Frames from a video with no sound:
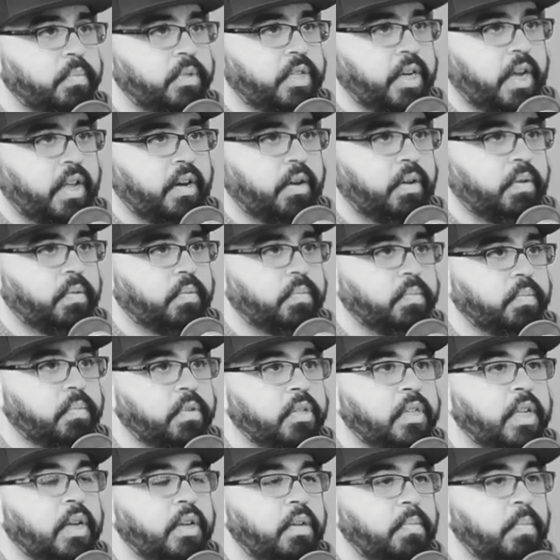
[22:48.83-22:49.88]
shadow.
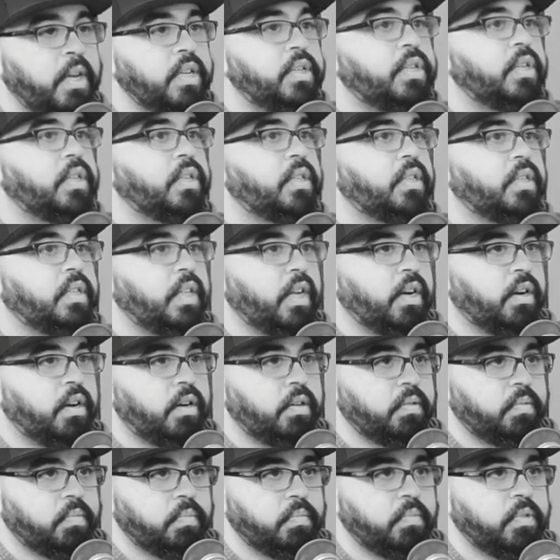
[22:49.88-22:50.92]
Now you mentioned
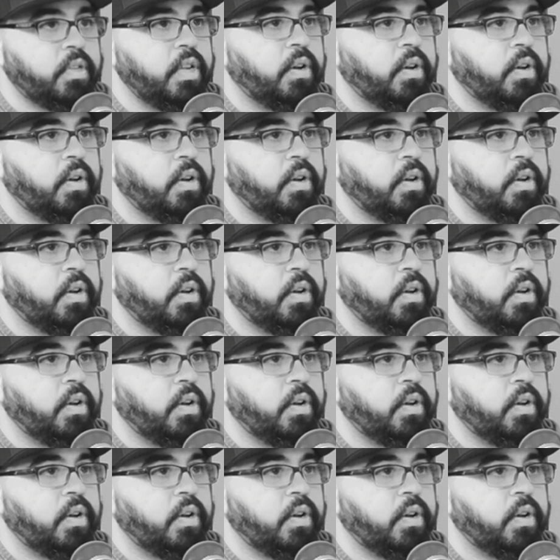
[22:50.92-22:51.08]
they're, you